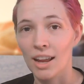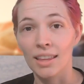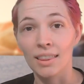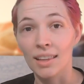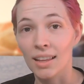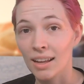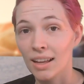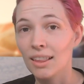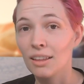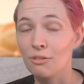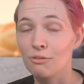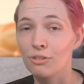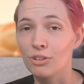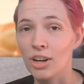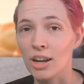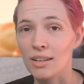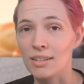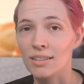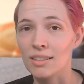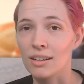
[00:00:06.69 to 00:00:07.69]
and luckily for
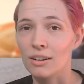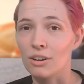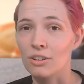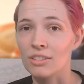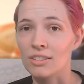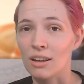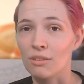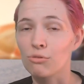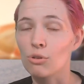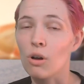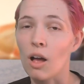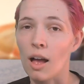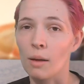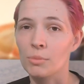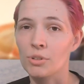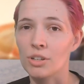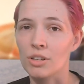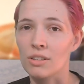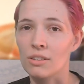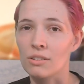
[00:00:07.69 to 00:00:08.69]
us there are several
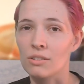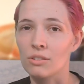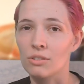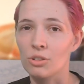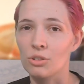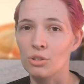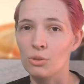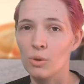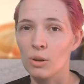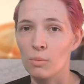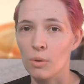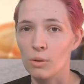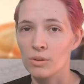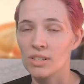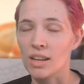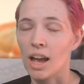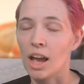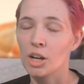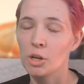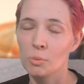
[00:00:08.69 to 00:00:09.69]
options to do emotes
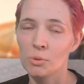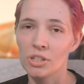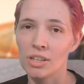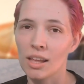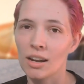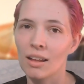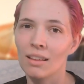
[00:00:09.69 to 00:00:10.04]
100%